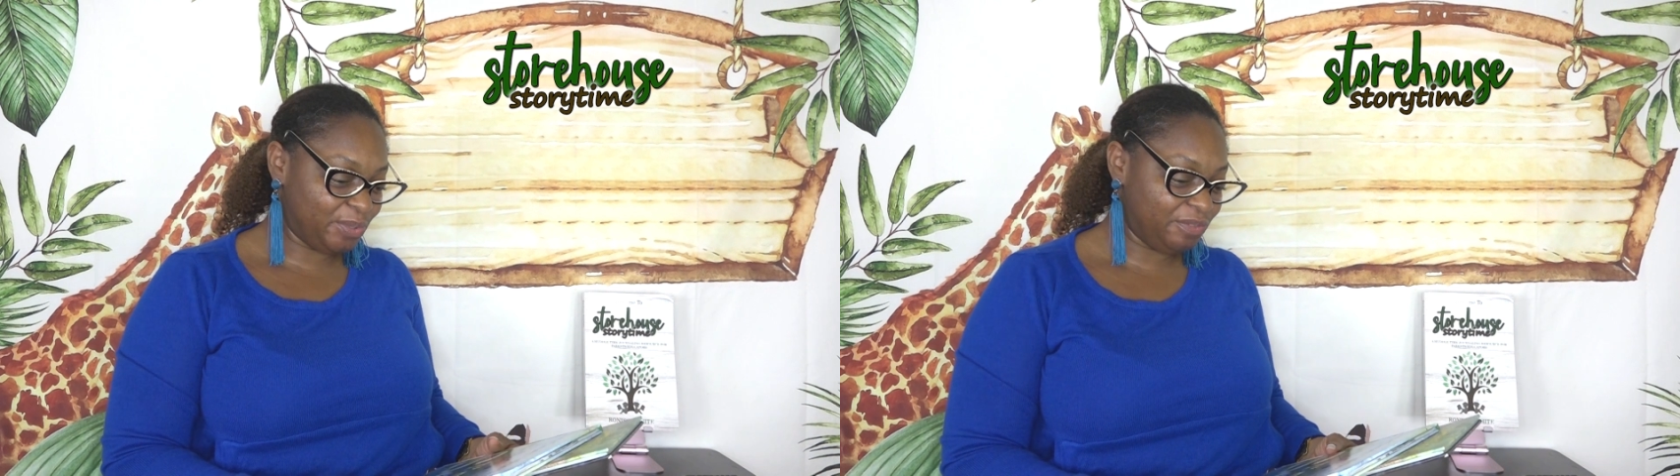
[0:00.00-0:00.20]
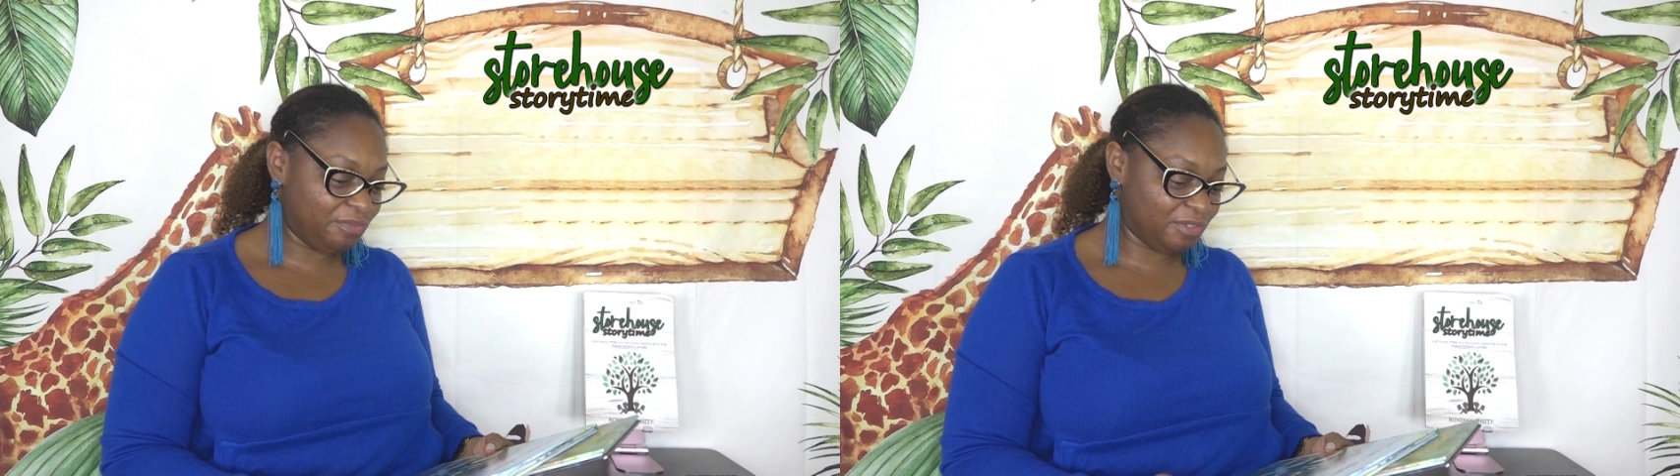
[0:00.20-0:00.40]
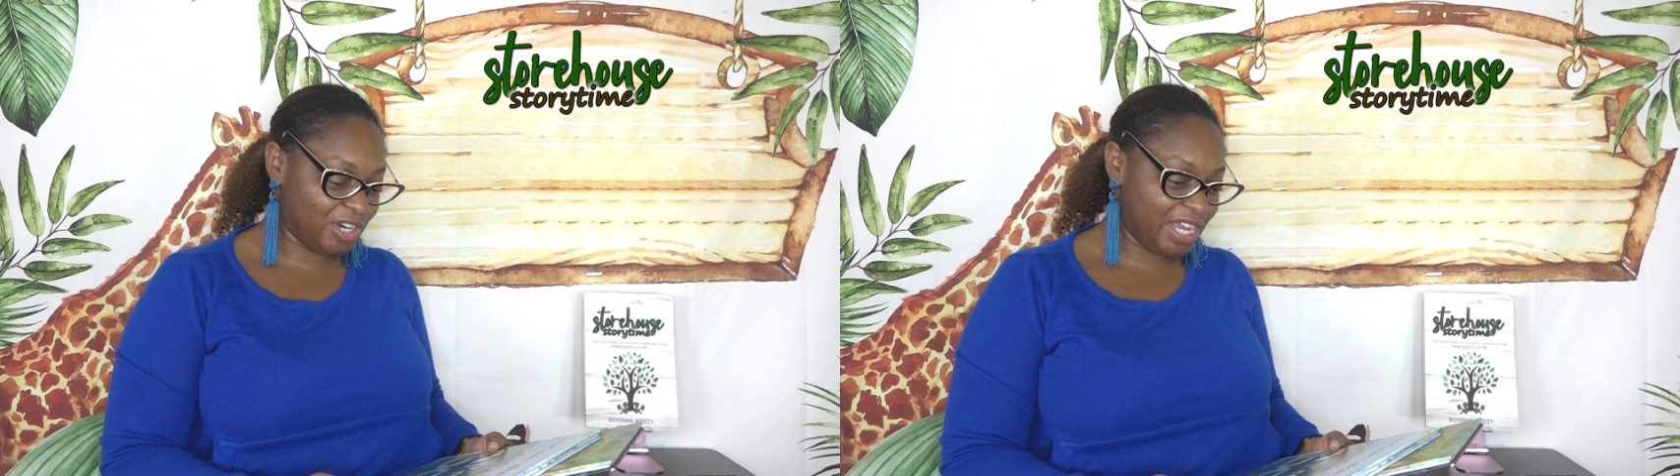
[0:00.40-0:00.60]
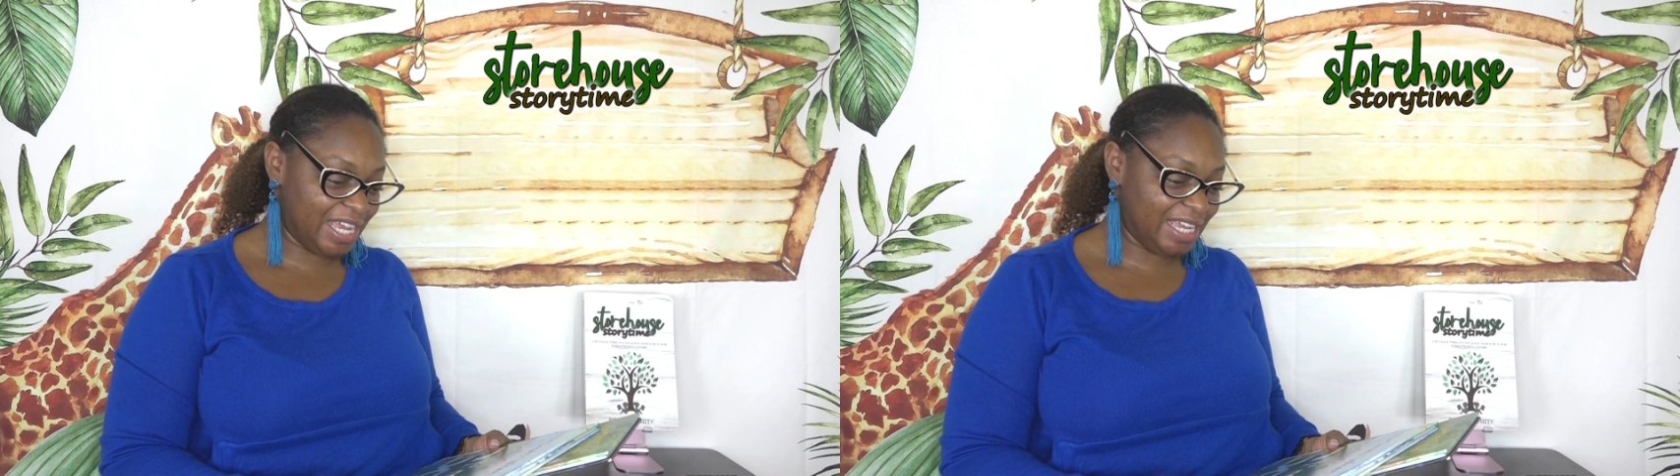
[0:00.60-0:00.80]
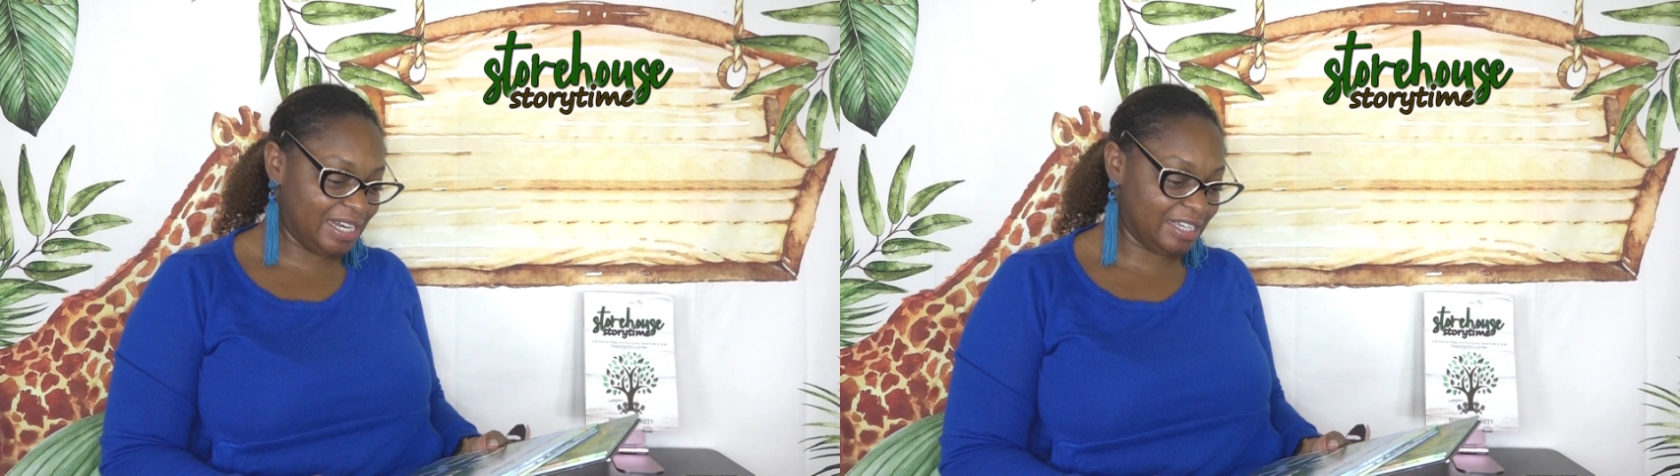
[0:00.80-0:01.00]
We've
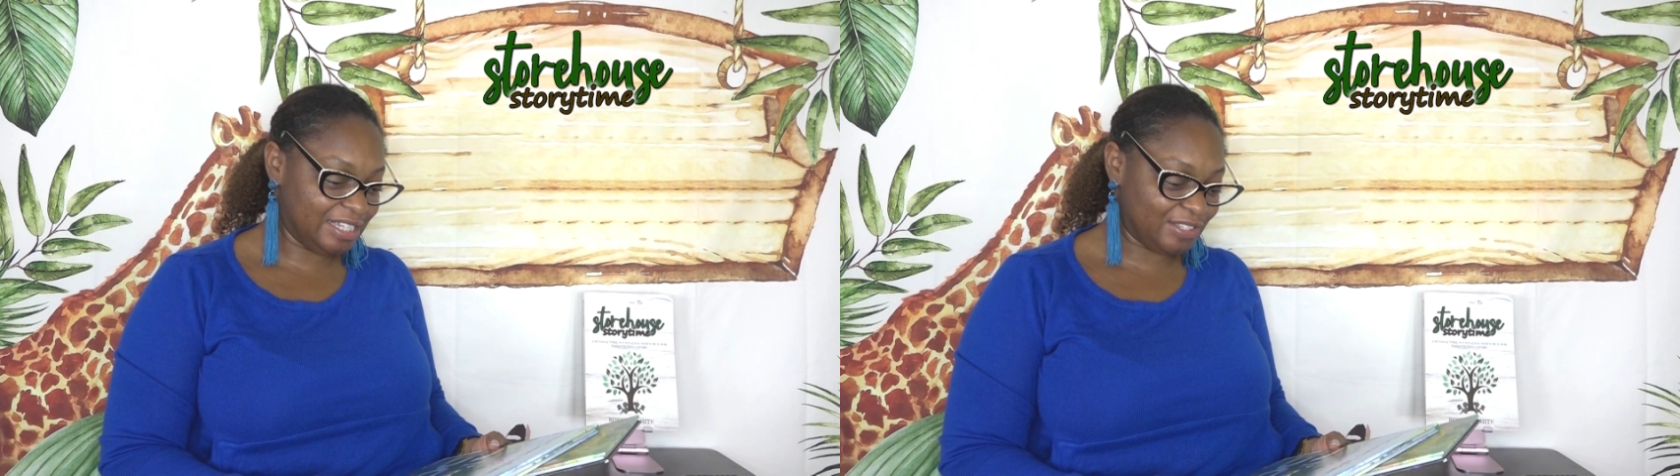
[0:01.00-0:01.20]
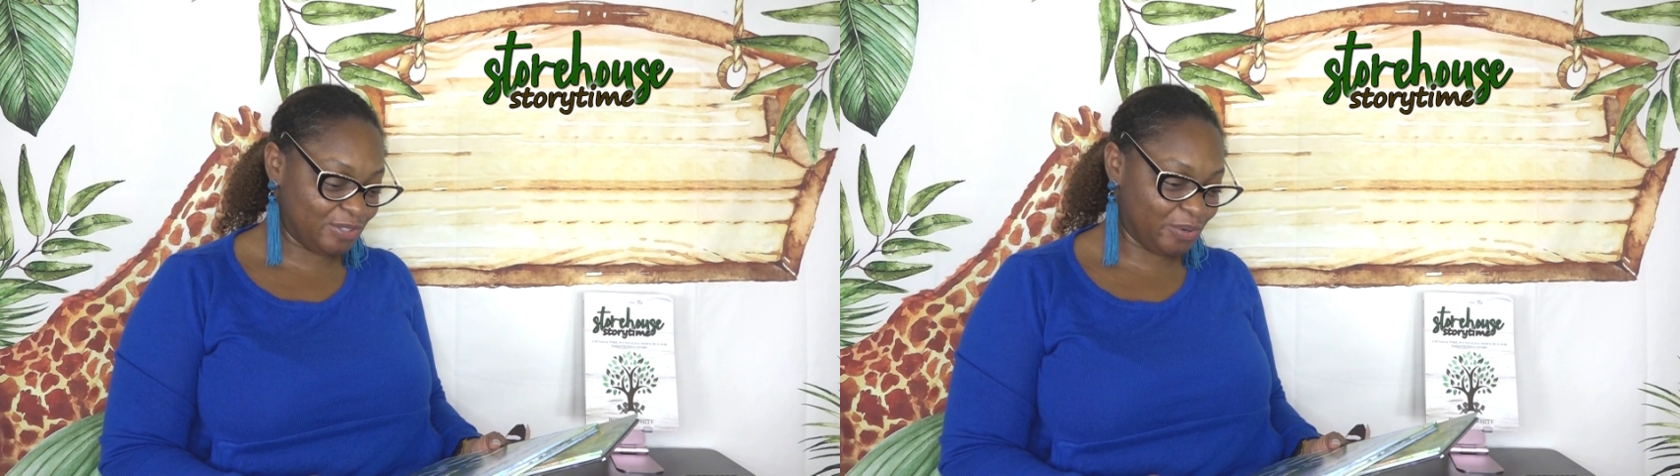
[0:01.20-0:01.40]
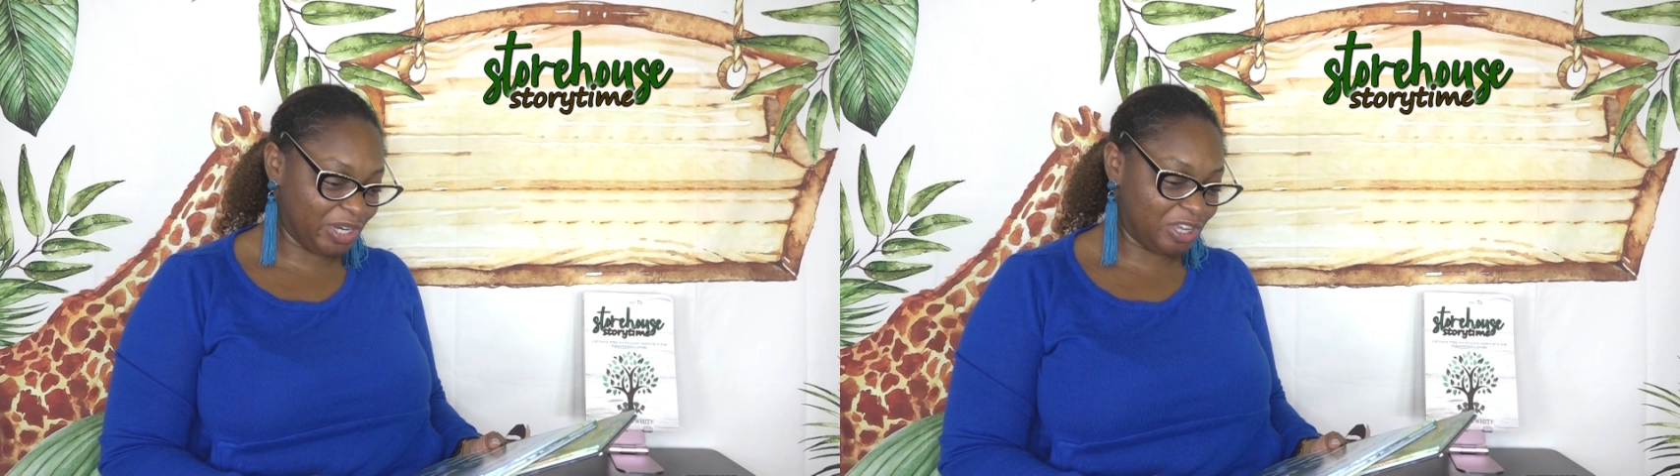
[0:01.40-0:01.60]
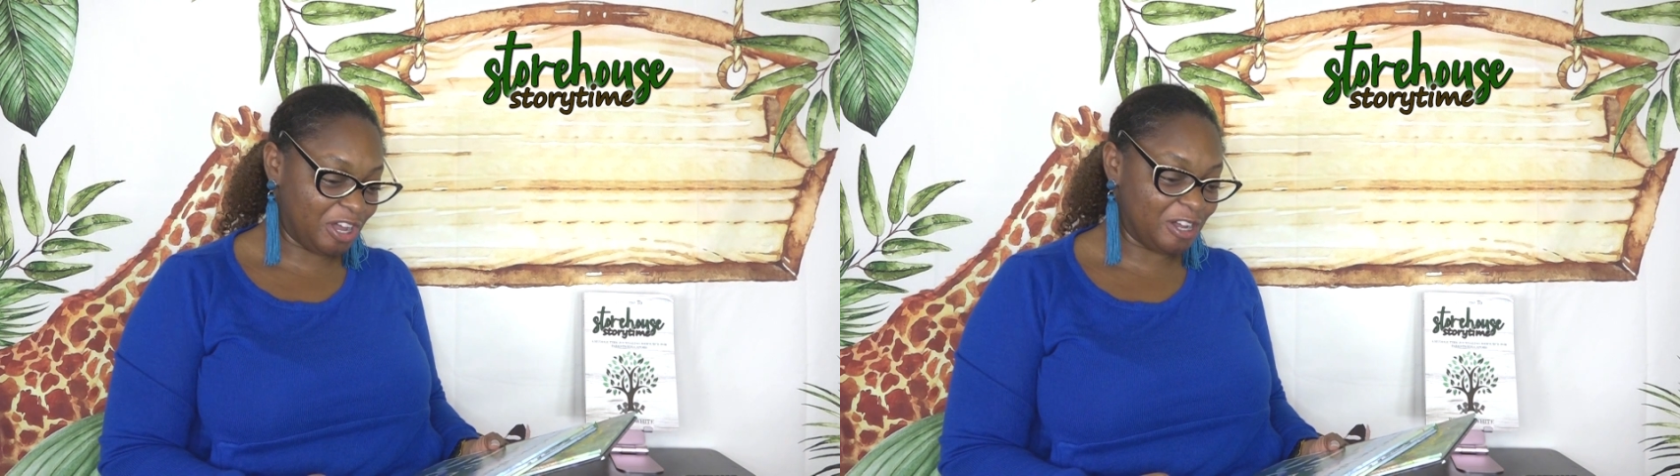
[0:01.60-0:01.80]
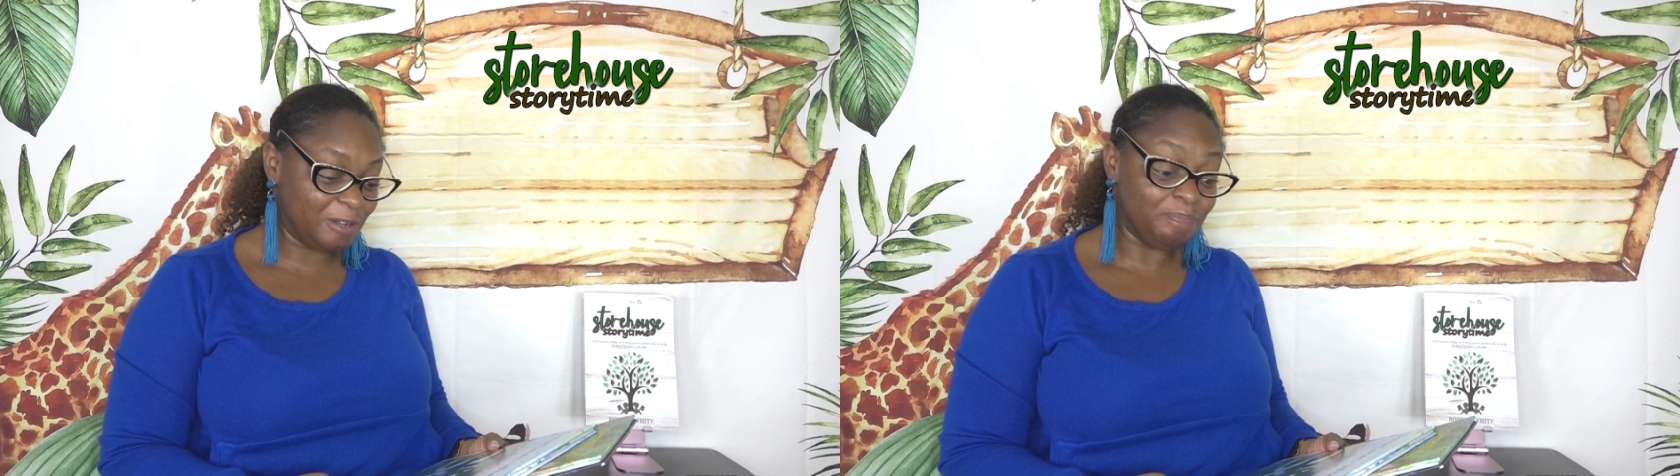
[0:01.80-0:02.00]
read a story
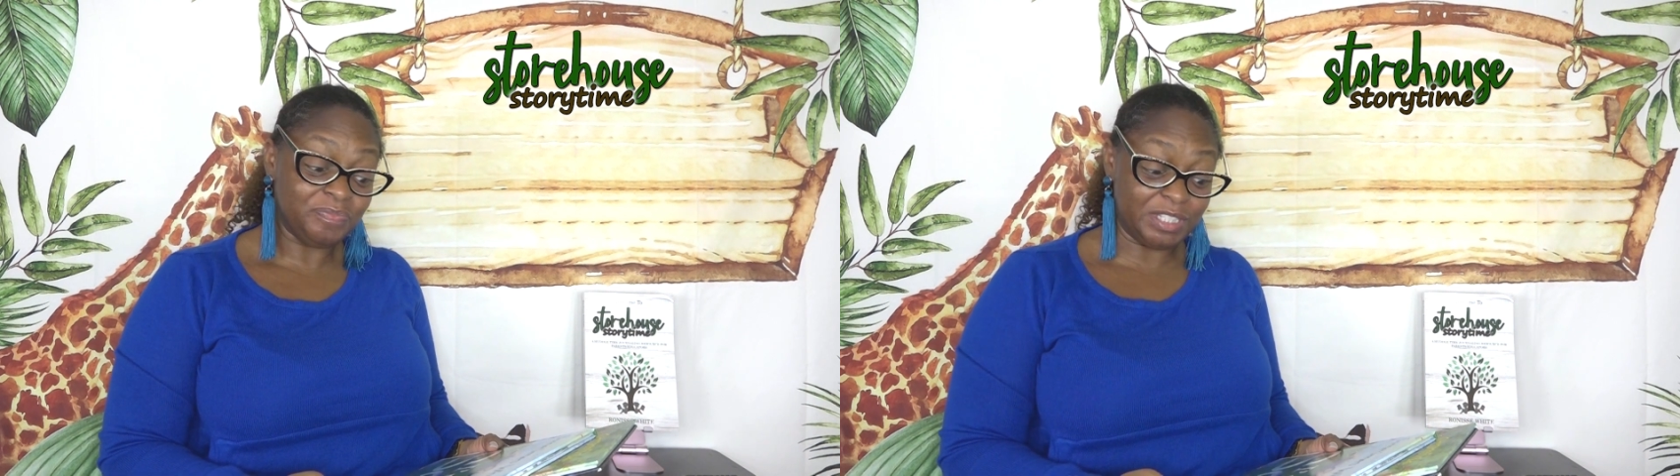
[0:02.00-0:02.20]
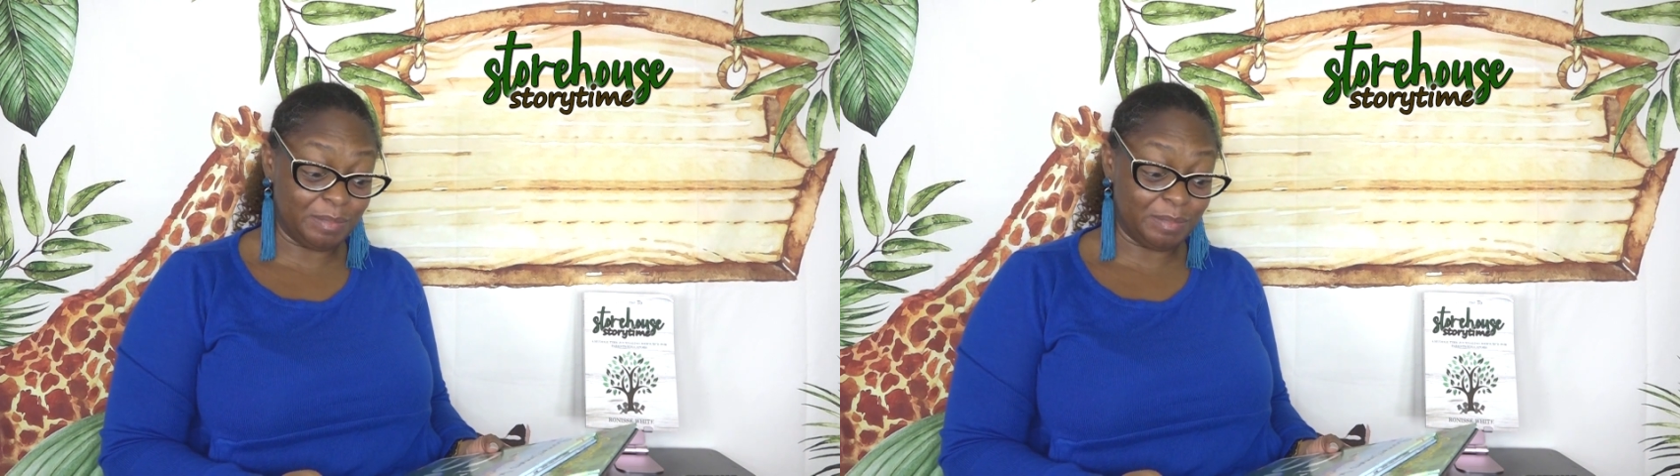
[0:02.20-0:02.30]
called